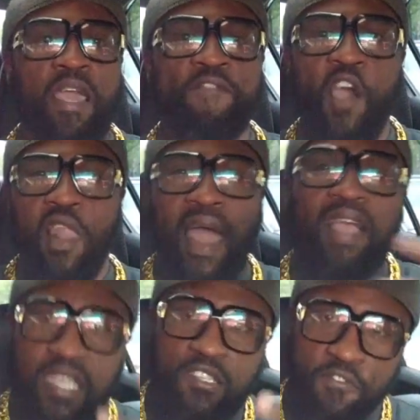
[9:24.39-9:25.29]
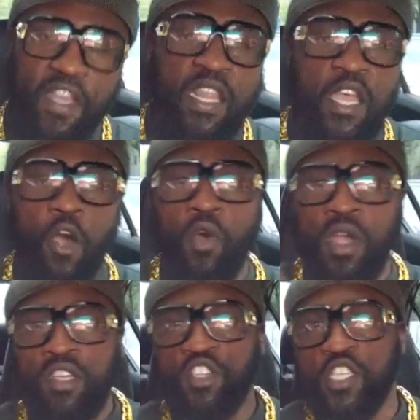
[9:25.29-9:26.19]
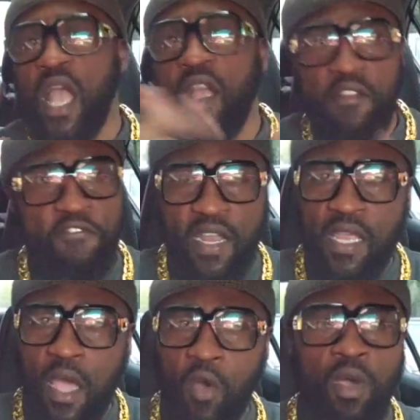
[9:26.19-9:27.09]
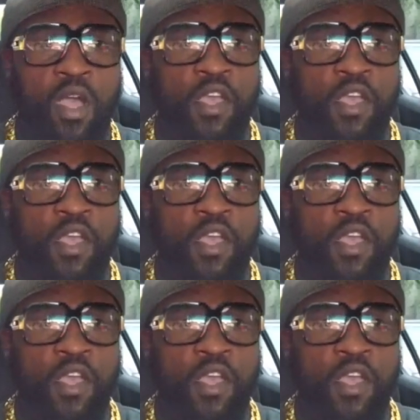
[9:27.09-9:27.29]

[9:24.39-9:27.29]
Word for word: if y'all like this video, share the video.